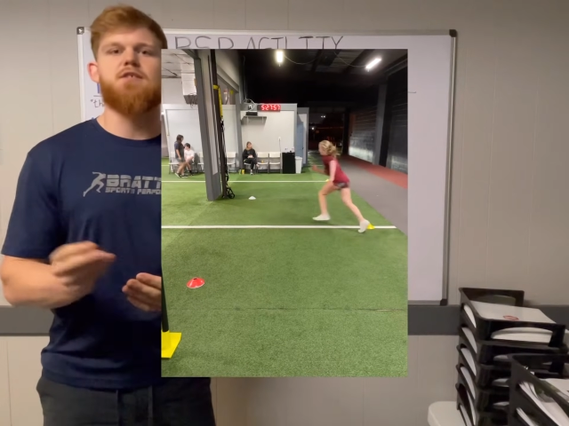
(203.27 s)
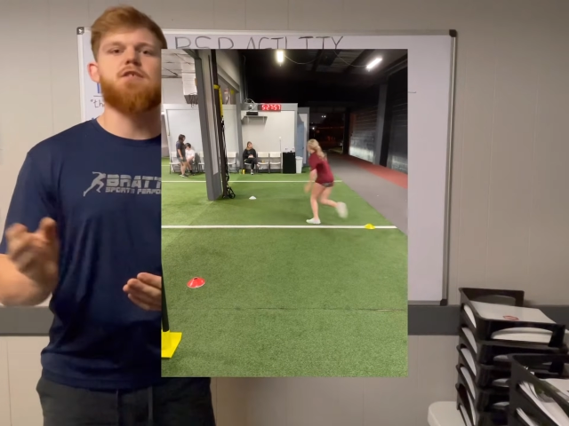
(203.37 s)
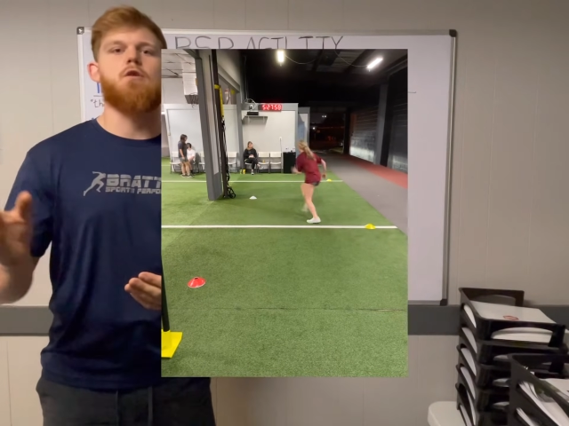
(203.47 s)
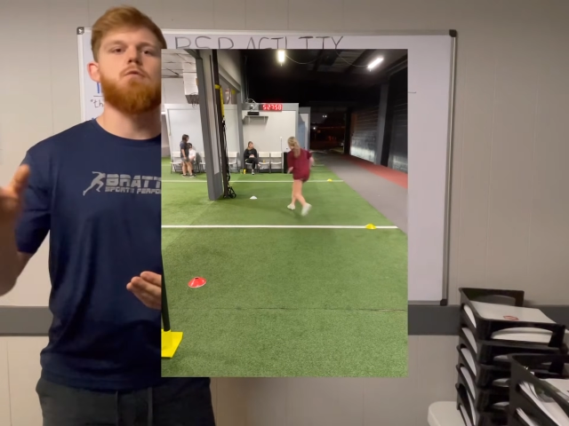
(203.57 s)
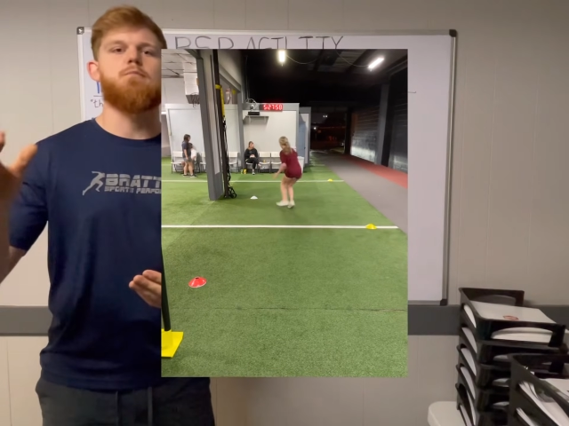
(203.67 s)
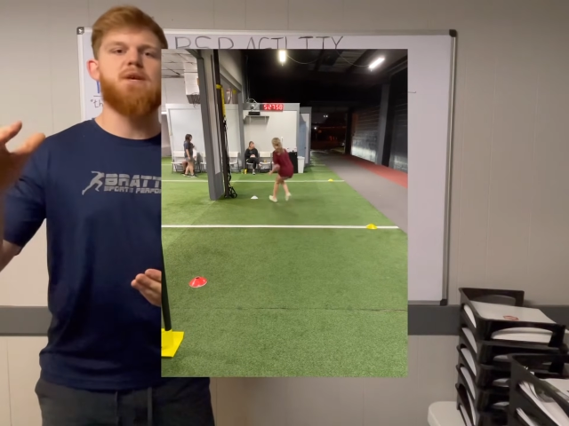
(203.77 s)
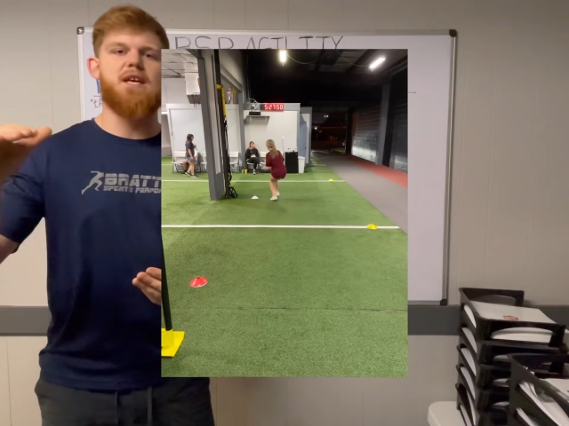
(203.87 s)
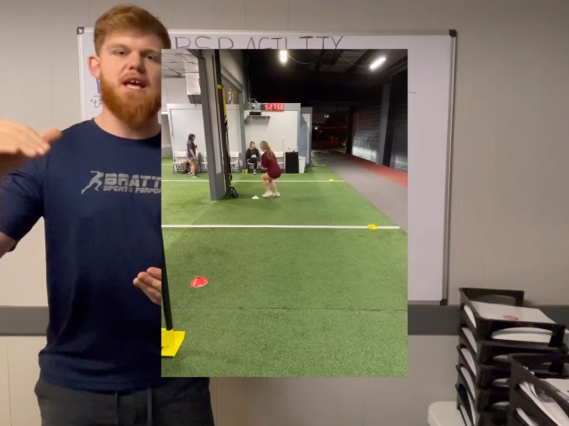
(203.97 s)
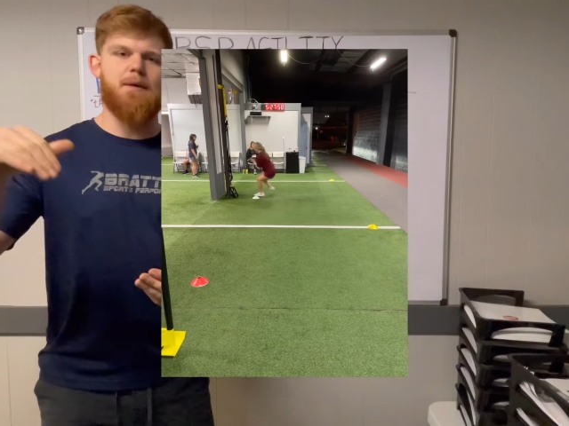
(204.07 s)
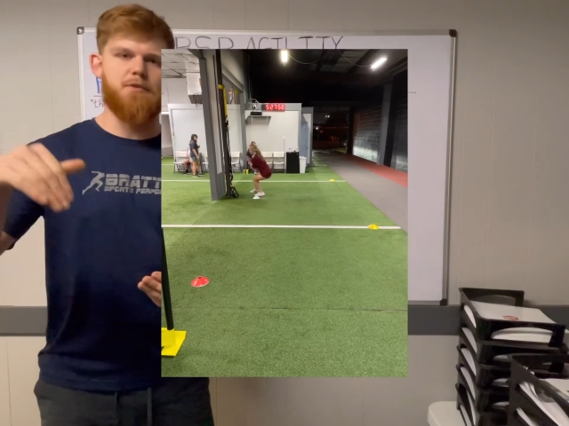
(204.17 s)
so
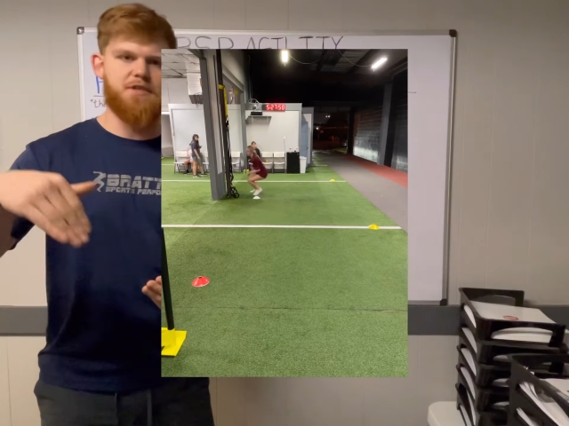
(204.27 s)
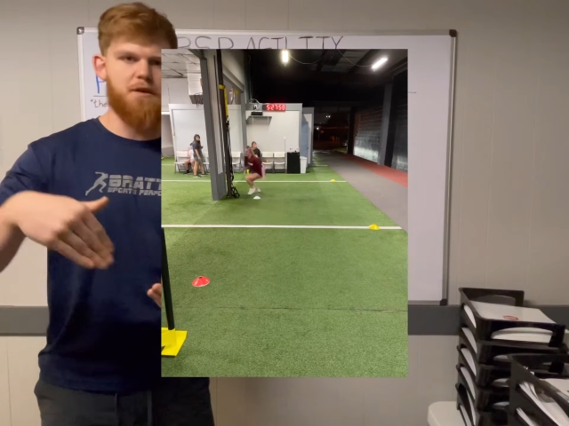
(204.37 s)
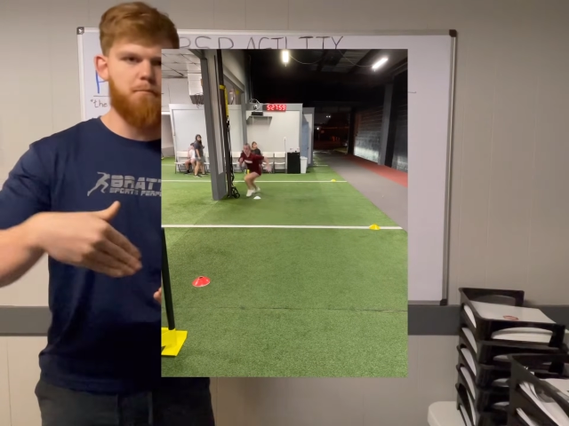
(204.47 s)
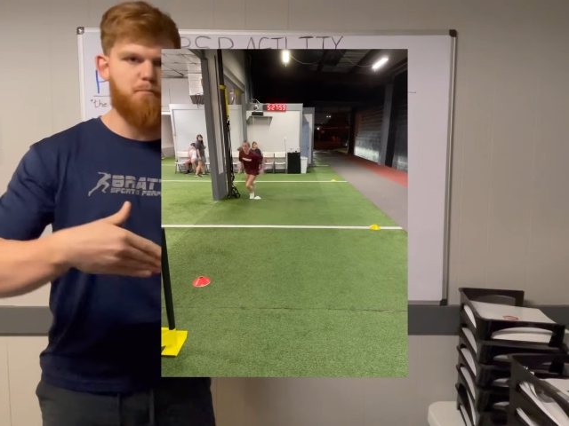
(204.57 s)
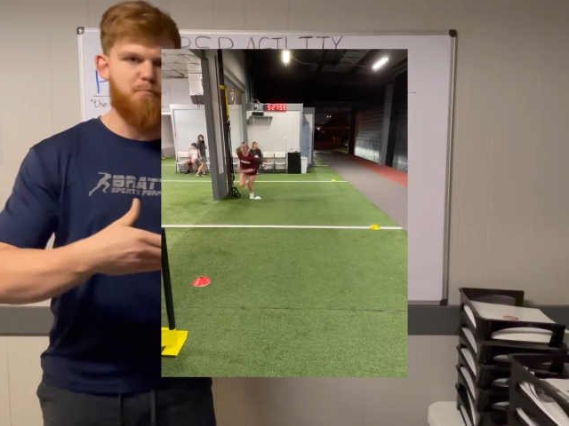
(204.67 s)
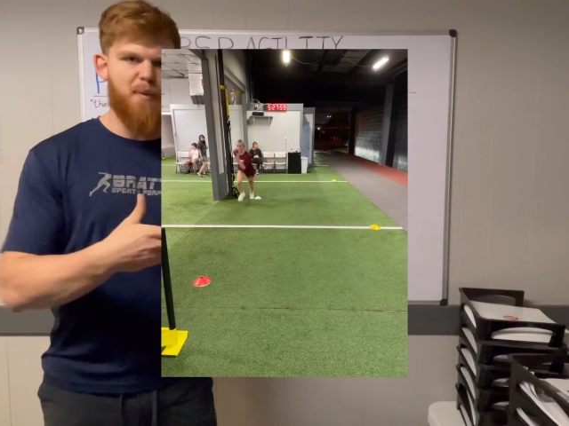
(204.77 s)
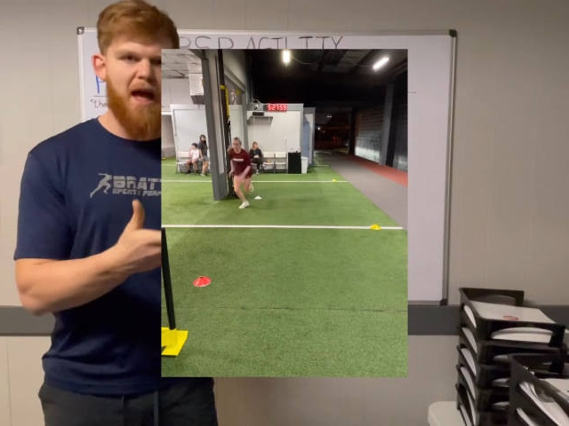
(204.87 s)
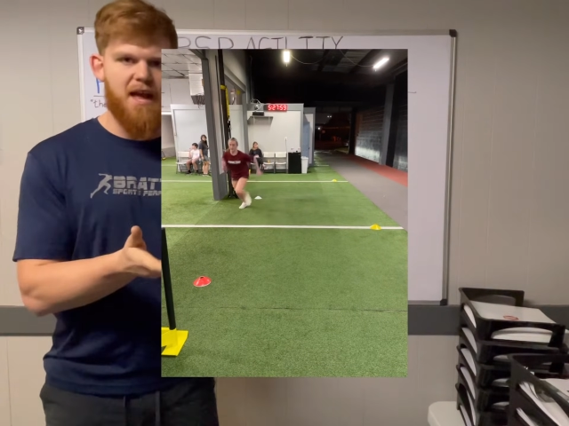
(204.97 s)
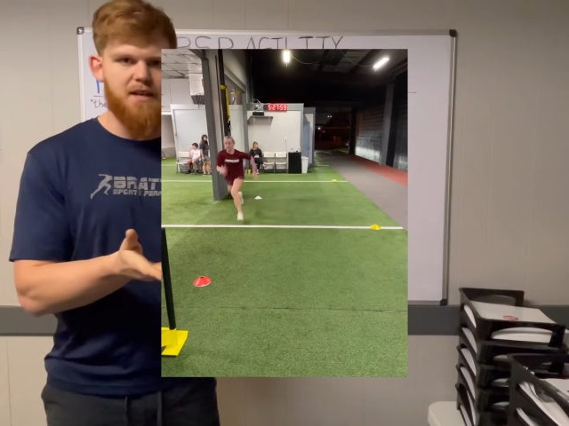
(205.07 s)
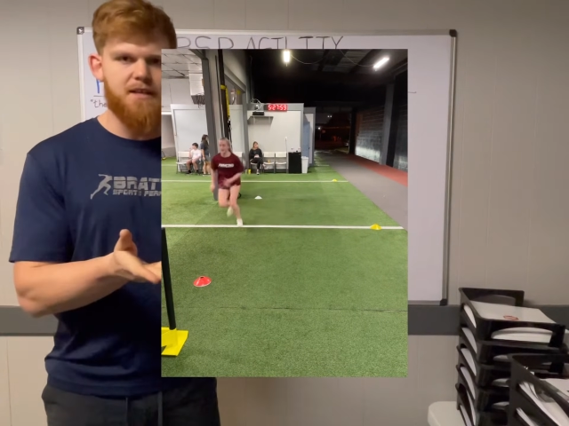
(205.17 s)
being able to
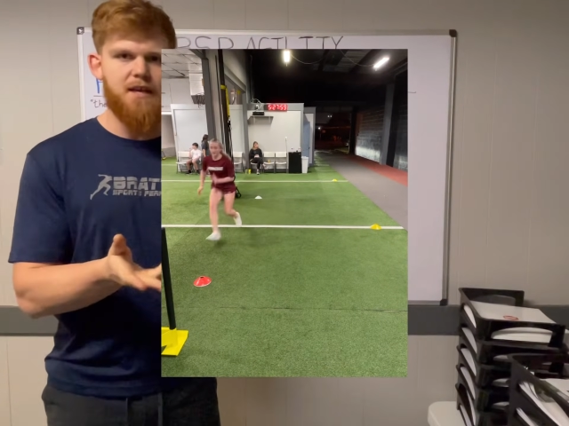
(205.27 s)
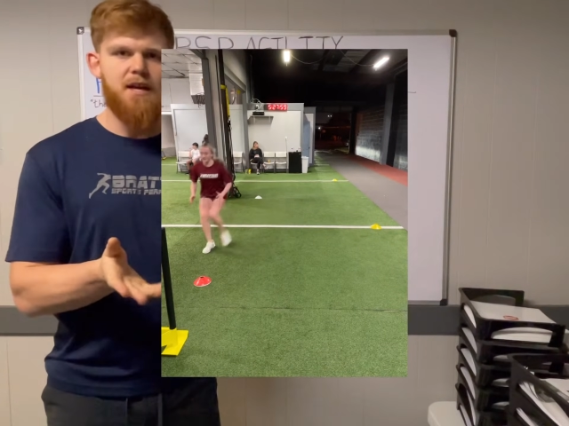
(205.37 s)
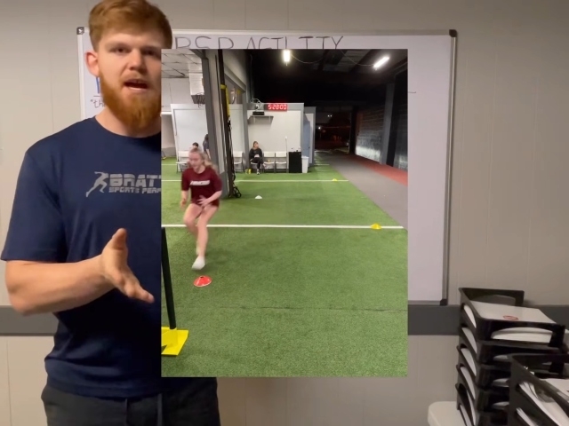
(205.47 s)
bend